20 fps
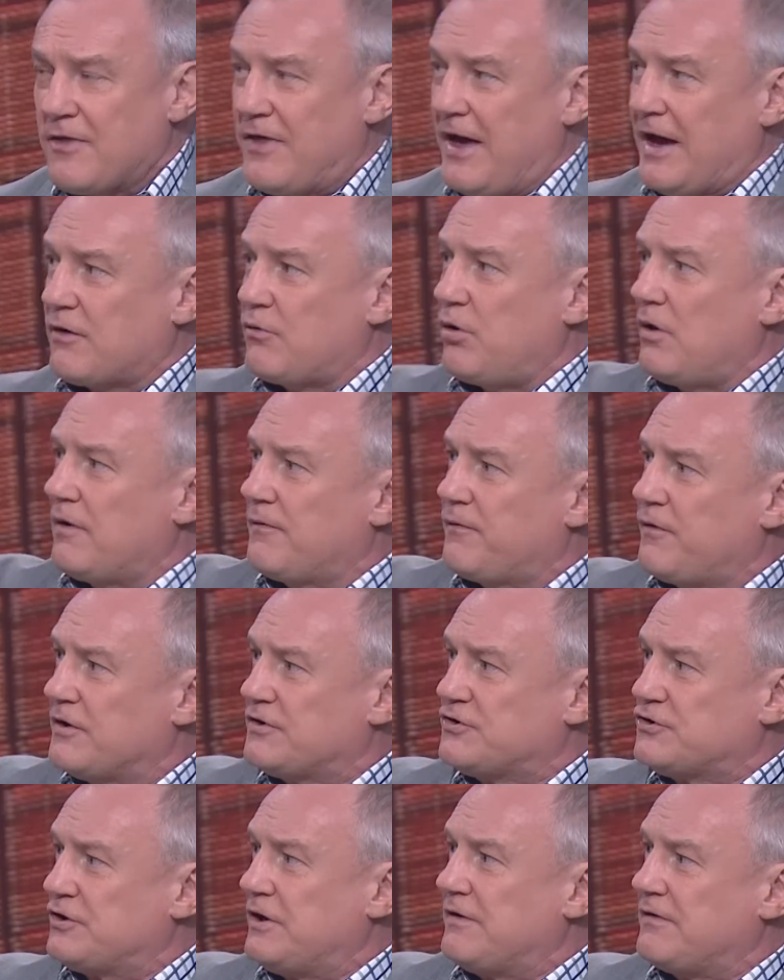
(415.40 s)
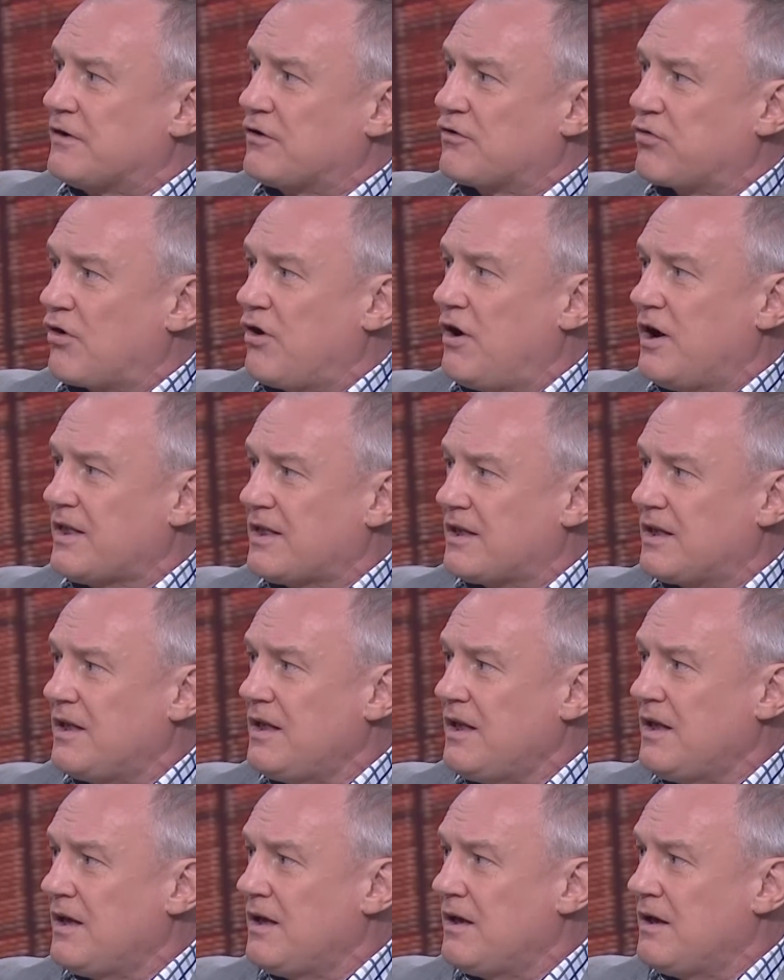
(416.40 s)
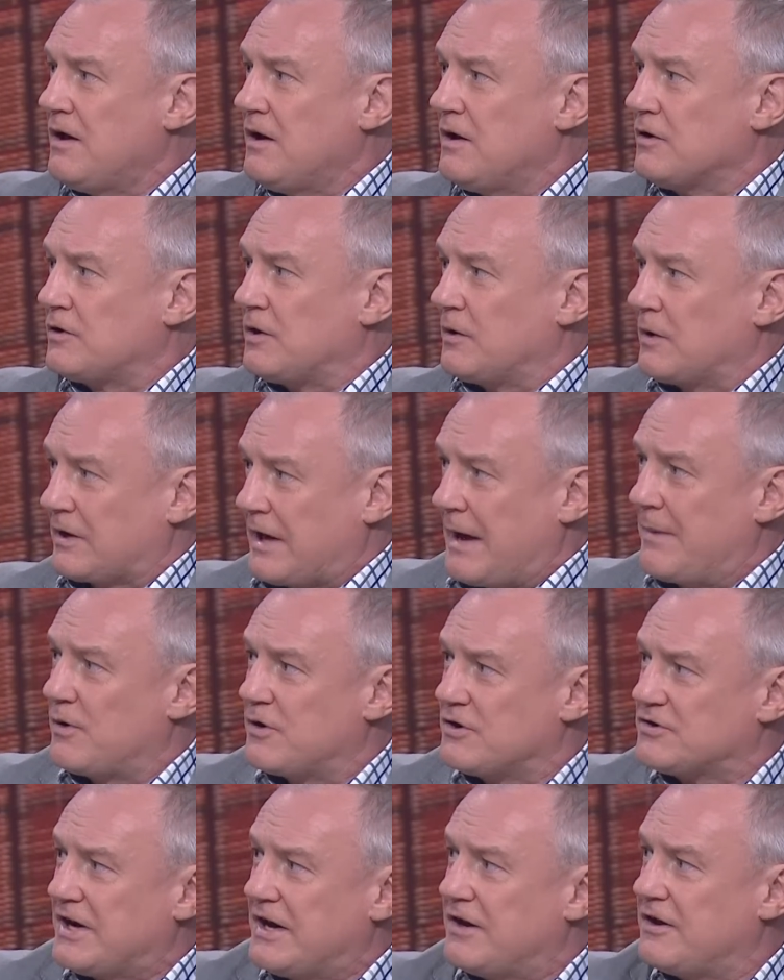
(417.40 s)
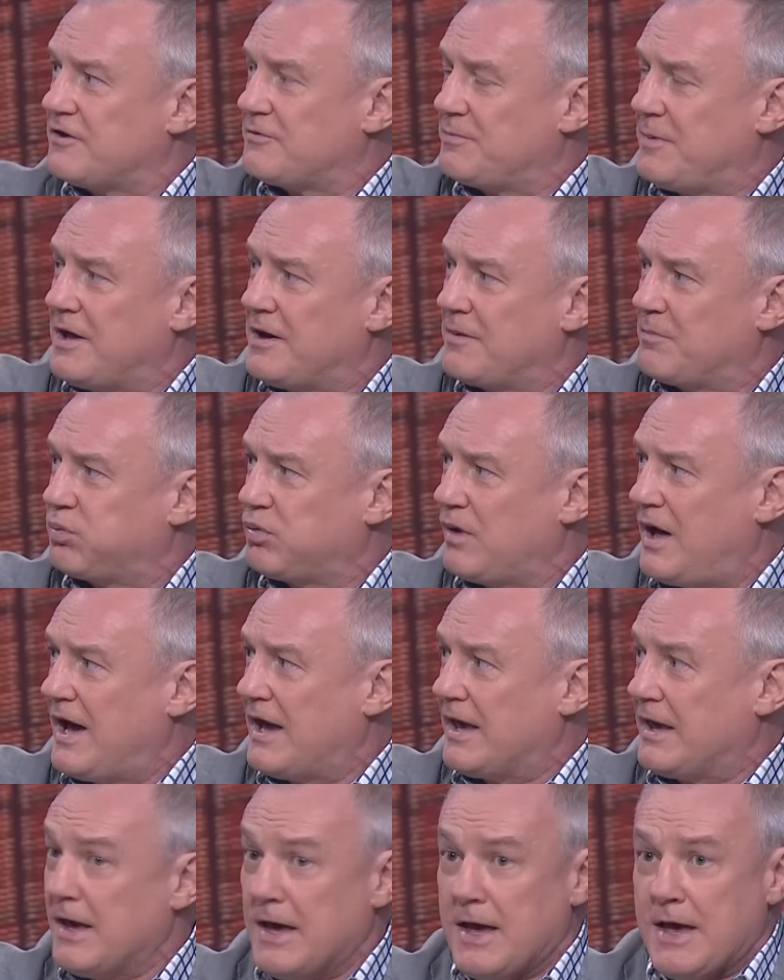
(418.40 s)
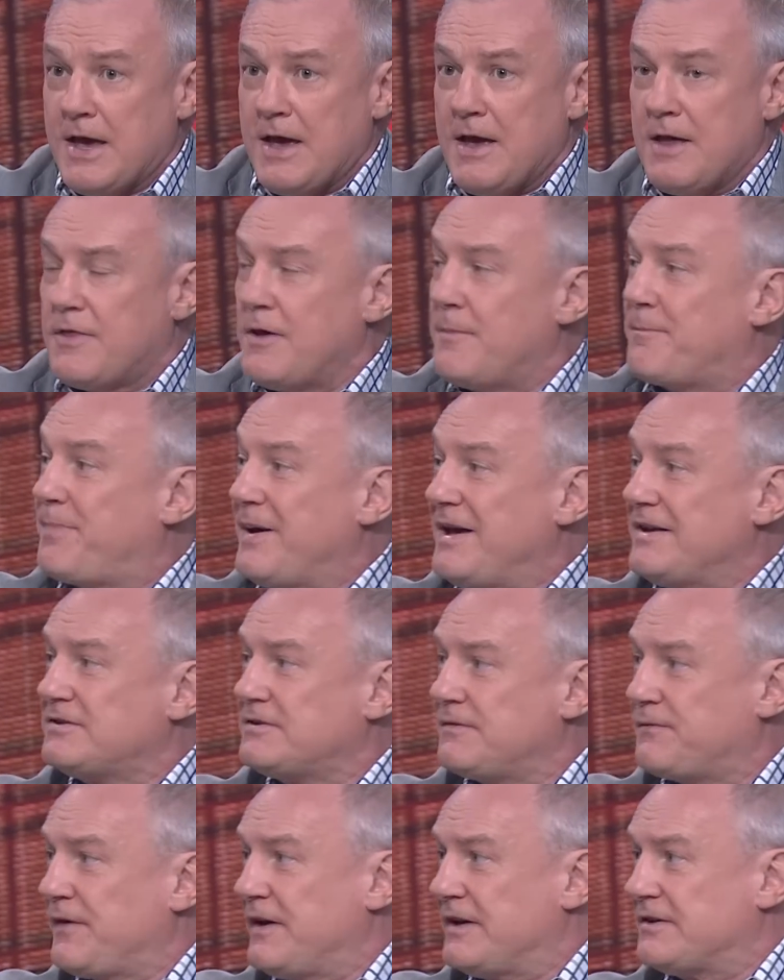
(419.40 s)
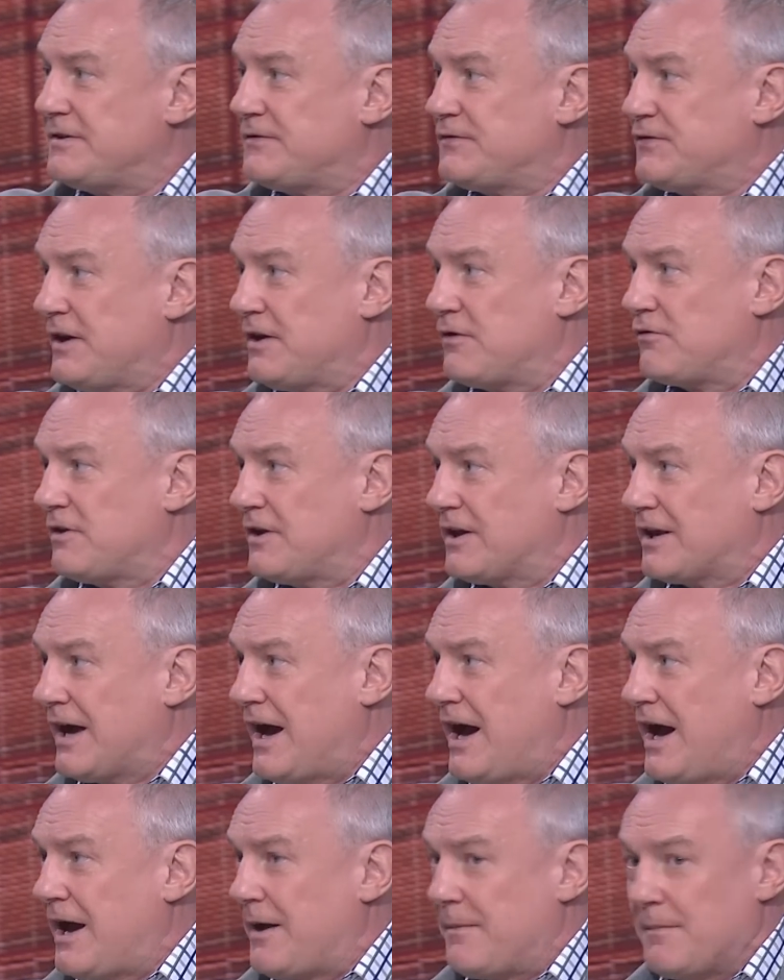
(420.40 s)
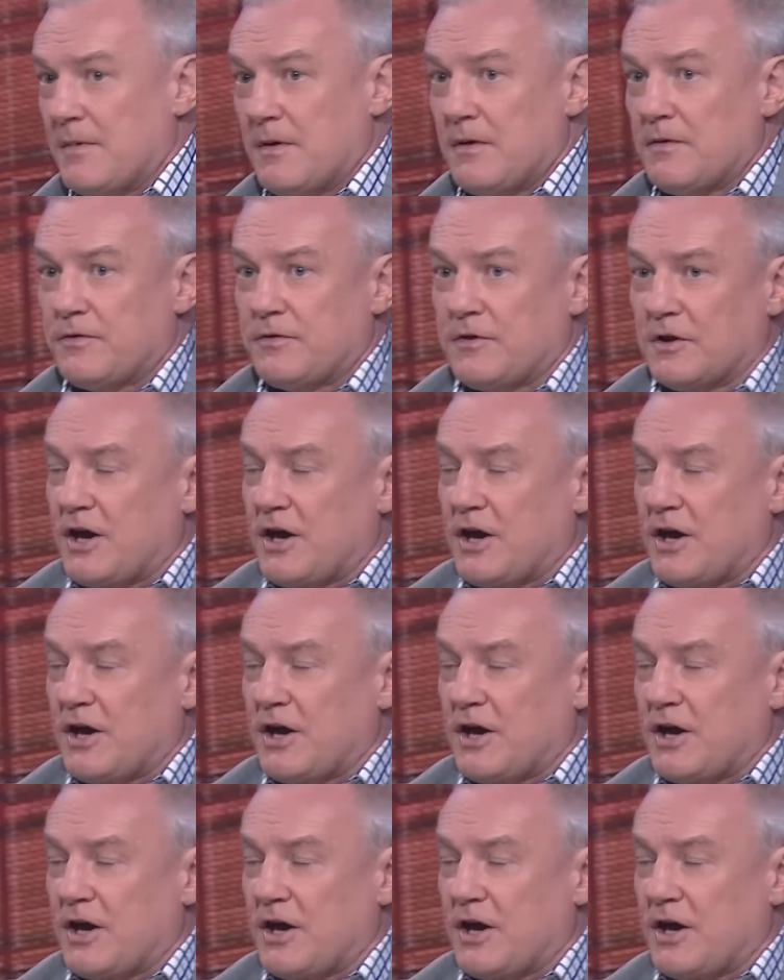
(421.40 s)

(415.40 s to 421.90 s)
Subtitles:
that qualified Stephen Crichton to come on as 18th man and play. The best defensive centre in the game. The